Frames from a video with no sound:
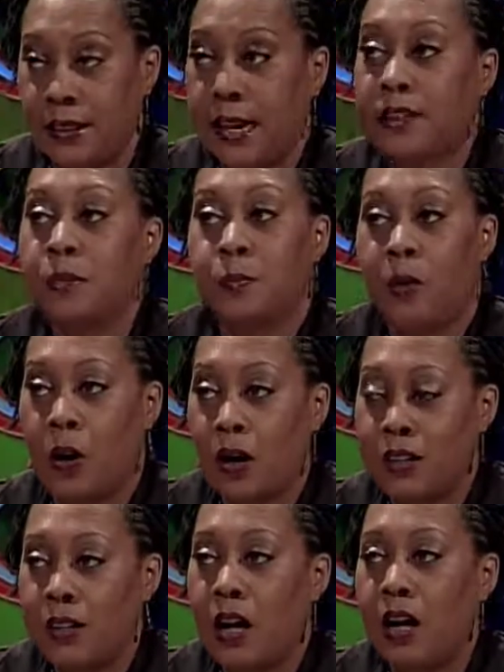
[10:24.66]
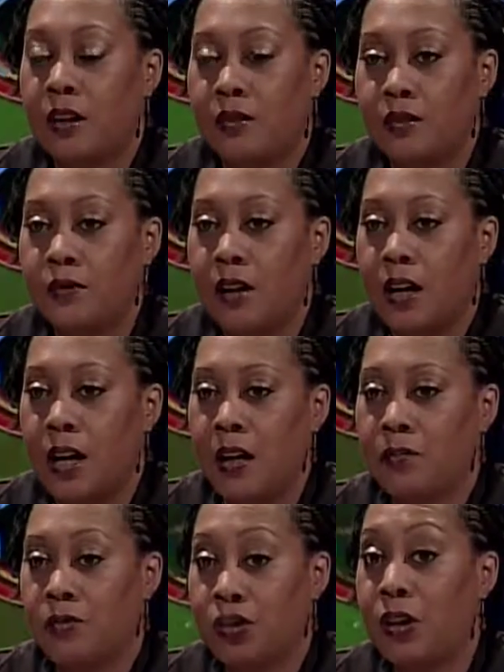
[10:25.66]
that's part of
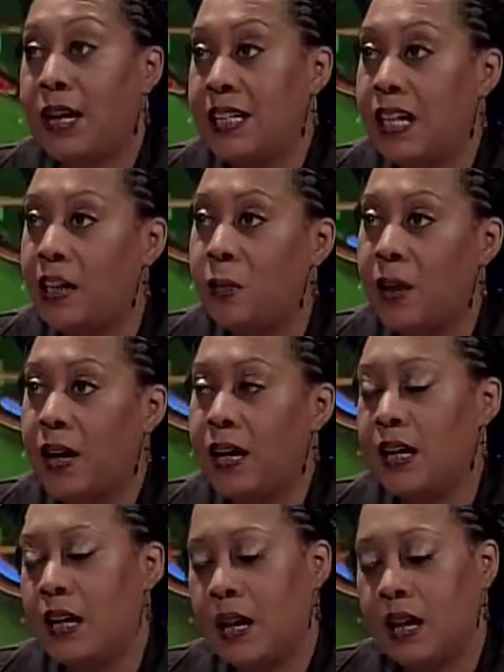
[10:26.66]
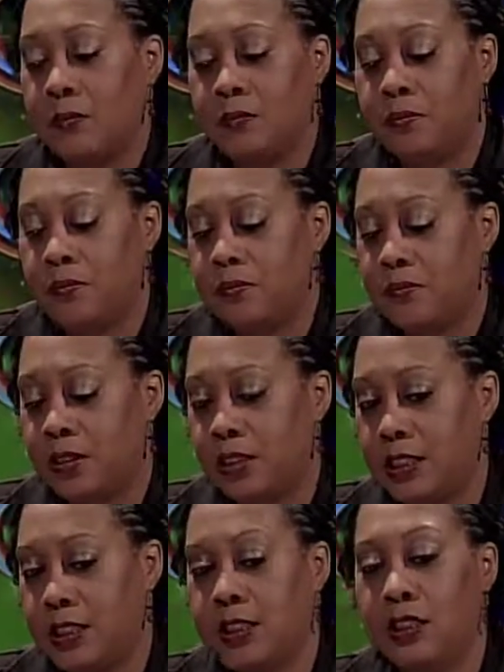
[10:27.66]
trying to get away.
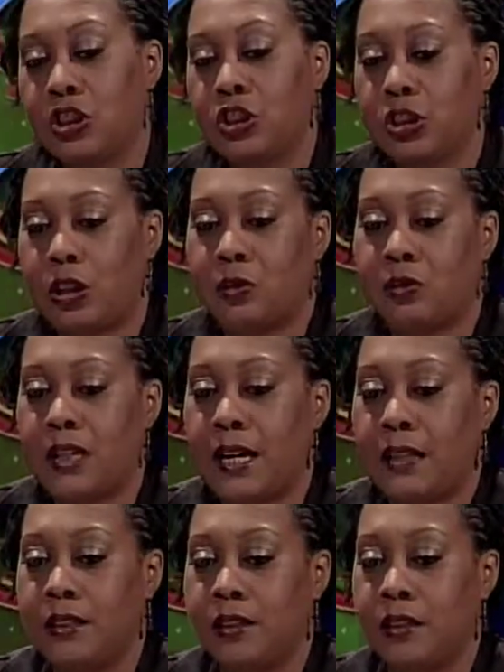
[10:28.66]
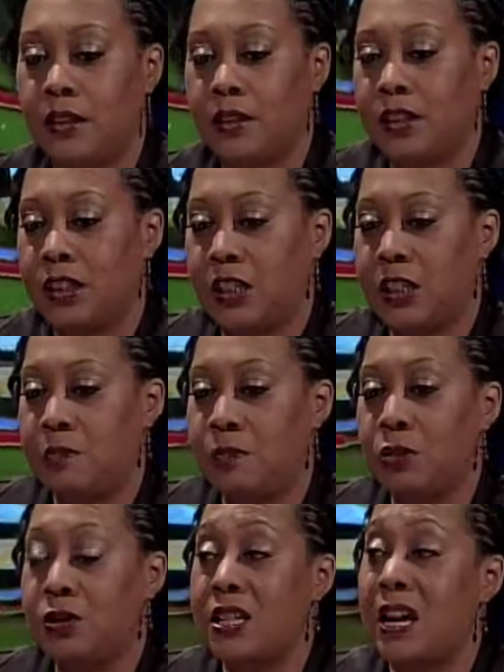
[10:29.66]
Statistics show that the
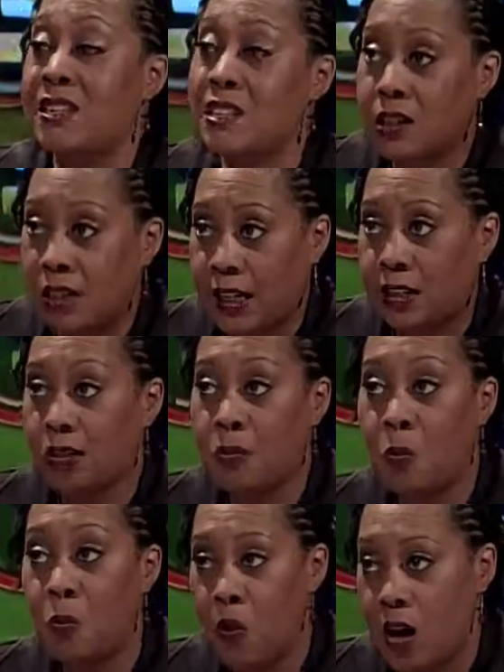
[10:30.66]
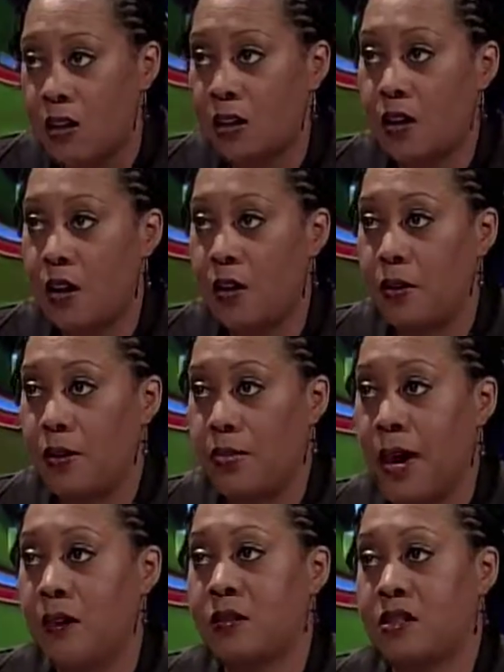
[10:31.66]
abuse escalates once
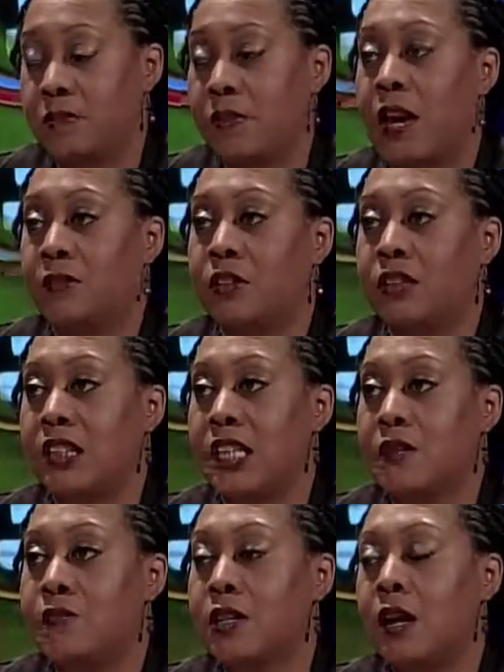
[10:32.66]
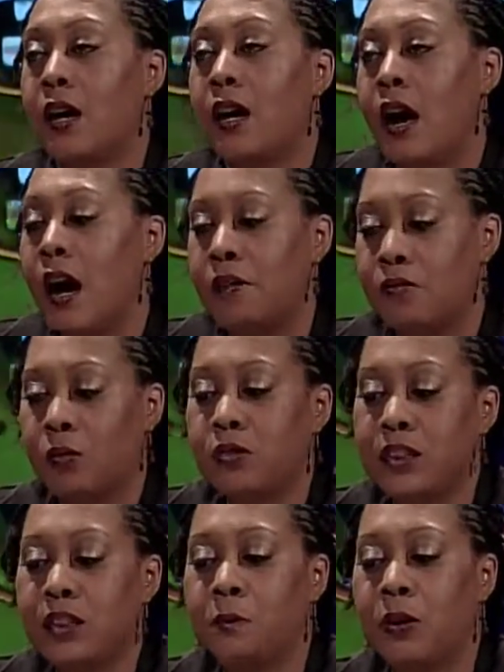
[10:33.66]
that survivor leaves. I wrote
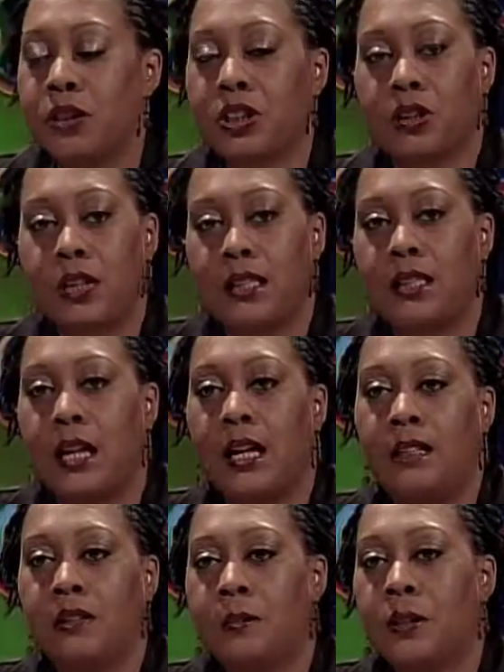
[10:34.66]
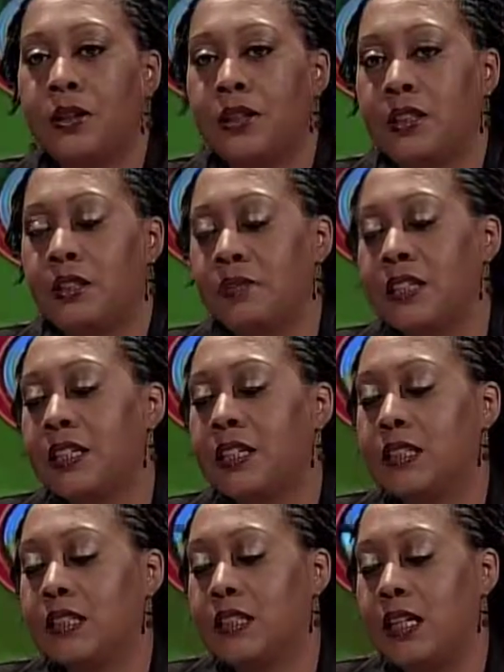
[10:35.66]
this book so that the reader
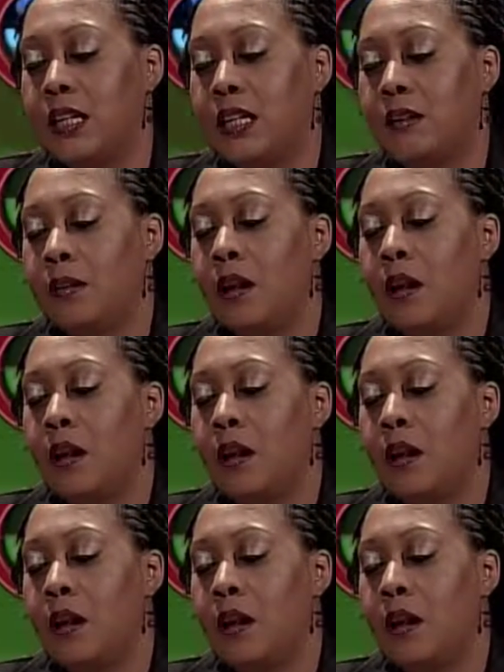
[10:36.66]
can see